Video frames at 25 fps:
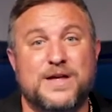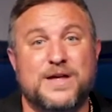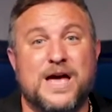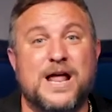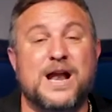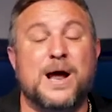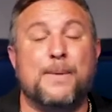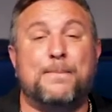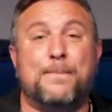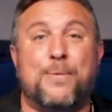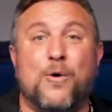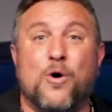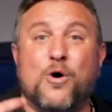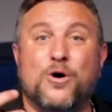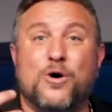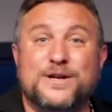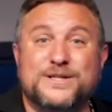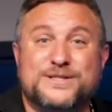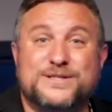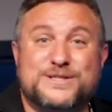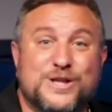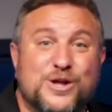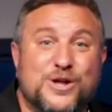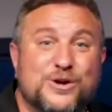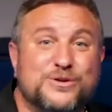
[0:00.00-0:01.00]
And I poured
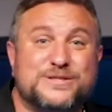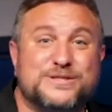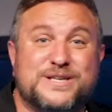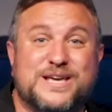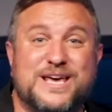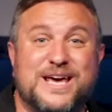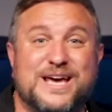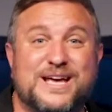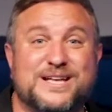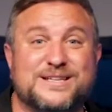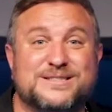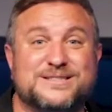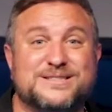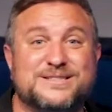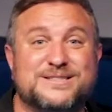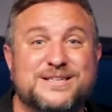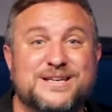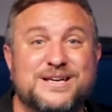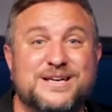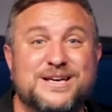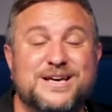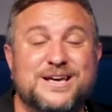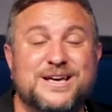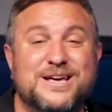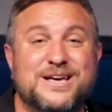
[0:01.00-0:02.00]
into those kids.
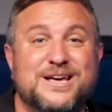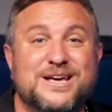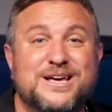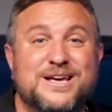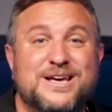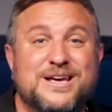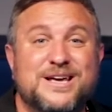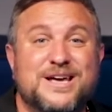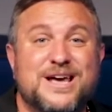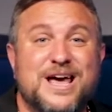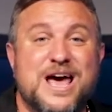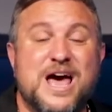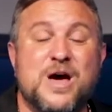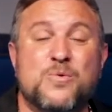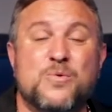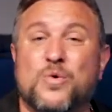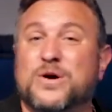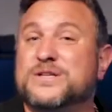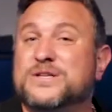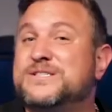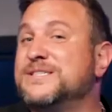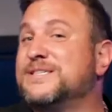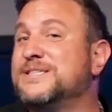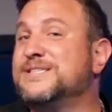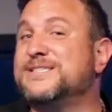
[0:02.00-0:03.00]
And
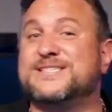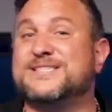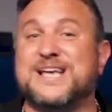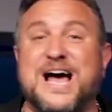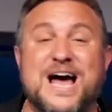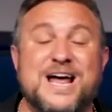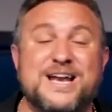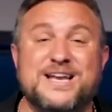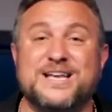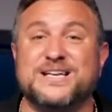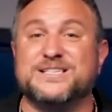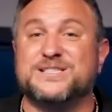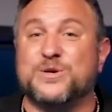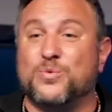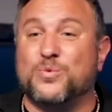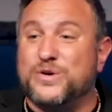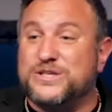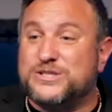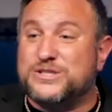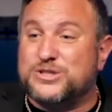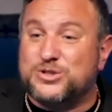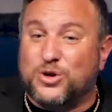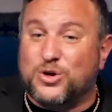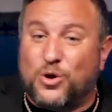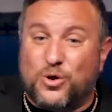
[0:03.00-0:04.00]
what's exciting is that we
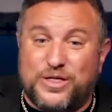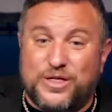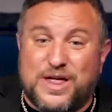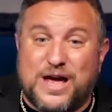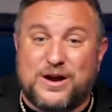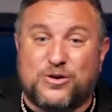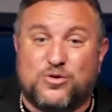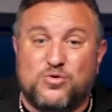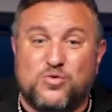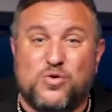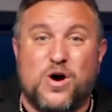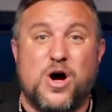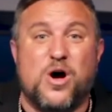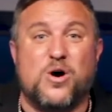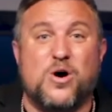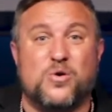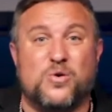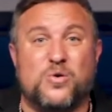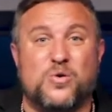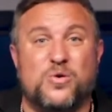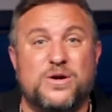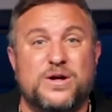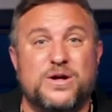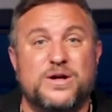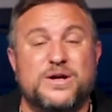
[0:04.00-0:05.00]
saw that
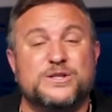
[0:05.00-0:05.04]
grow